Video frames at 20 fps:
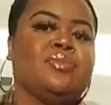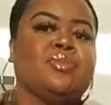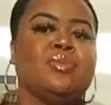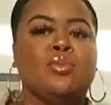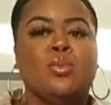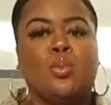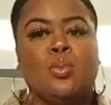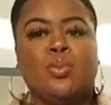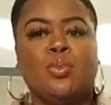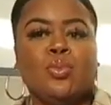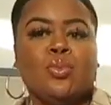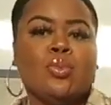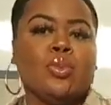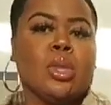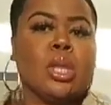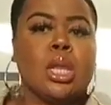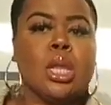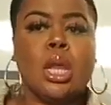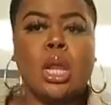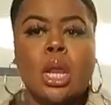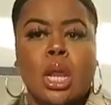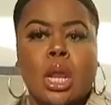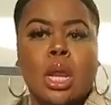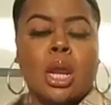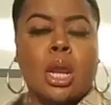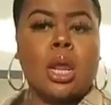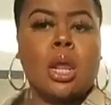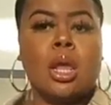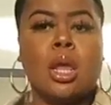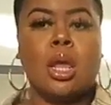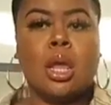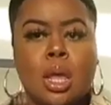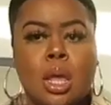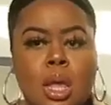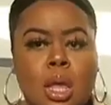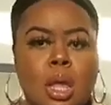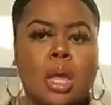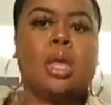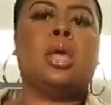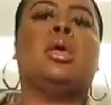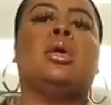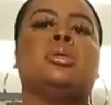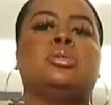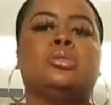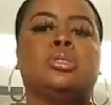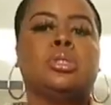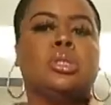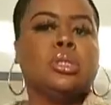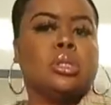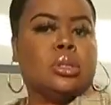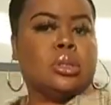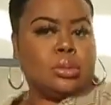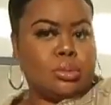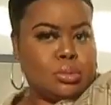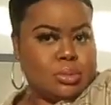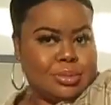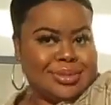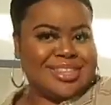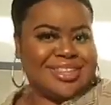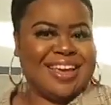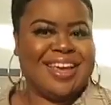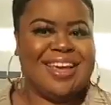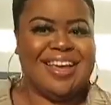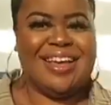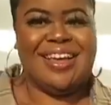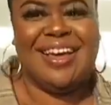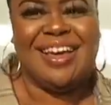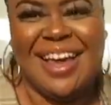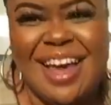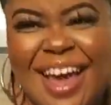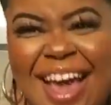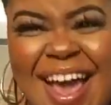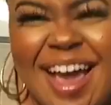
By the way, I sprayed Windex all over my mirror and forgot to wipe it